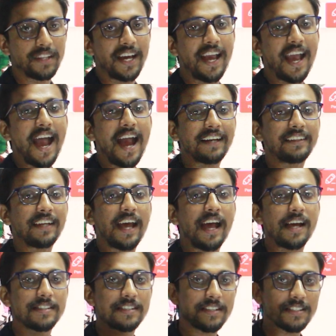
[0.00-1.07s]
they act
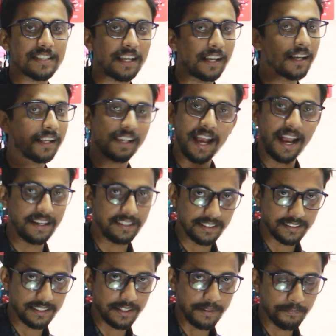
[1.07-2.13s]
as a single
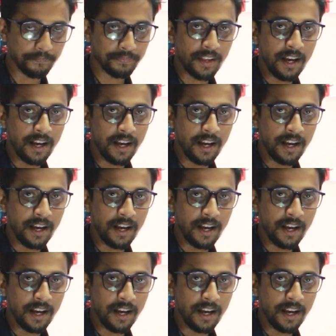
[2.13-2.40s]
entity.